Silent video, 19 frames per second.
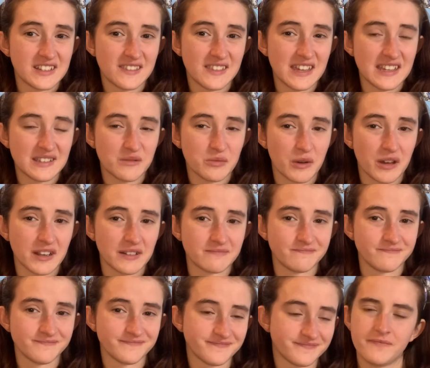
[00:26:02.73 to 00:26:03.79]
this one.
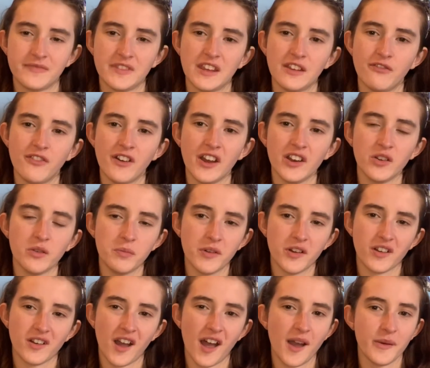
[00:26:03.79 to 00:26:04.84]
The final
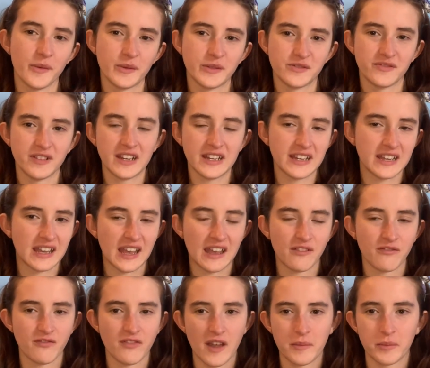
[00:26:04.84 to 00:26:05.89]
book I was reading
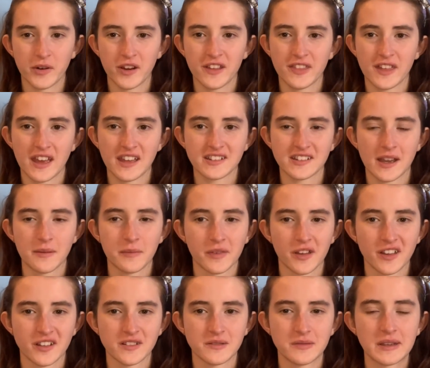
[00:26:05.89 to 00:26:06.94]
in February that I'm
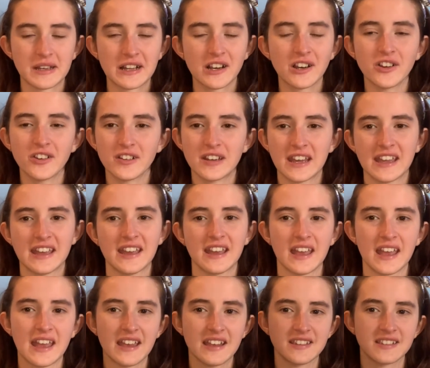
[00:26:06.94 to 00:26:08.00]
going to include here
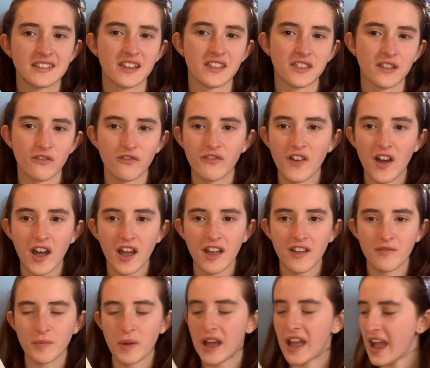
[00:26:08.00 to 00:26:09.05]
is The
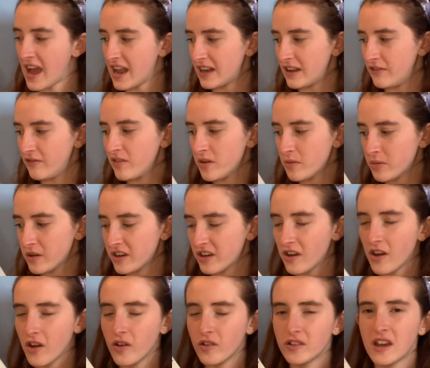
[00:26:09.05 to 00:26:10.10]
Five by Hallie
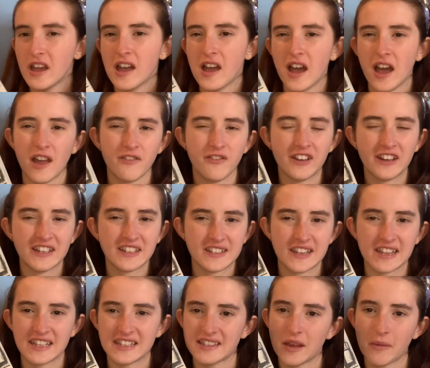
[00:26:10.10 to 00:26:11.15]
Rubenhold. I finished
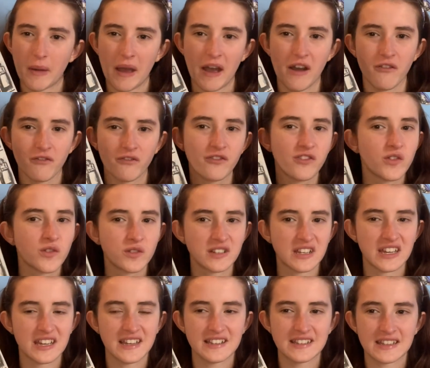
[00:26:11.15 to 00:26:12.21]
this about 4
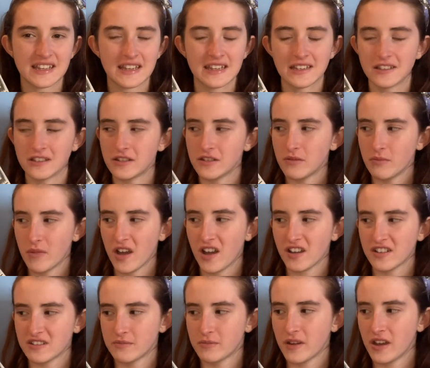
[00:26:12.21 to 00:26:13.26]
days into
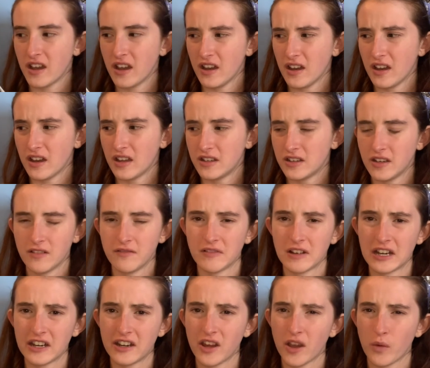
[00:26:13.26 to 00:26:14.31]
March, but I don't
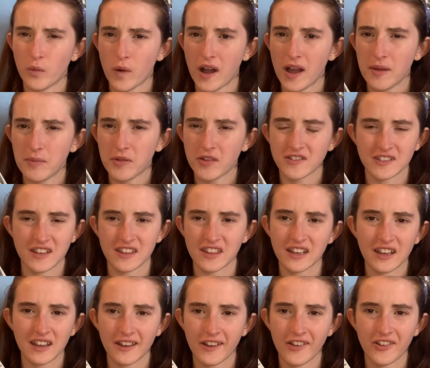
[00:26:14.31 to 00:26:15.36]
really know why, because I
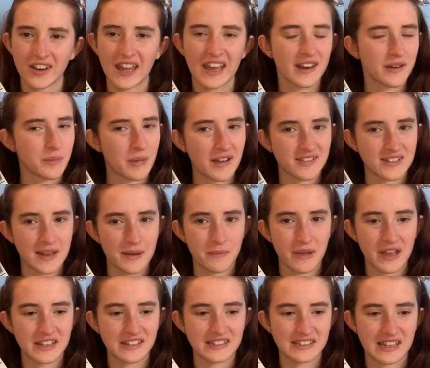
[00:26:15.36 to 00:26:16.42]
think I only had about 10
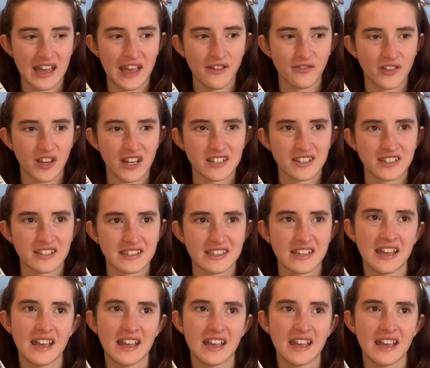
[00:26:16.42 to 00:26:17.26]
pages left. I just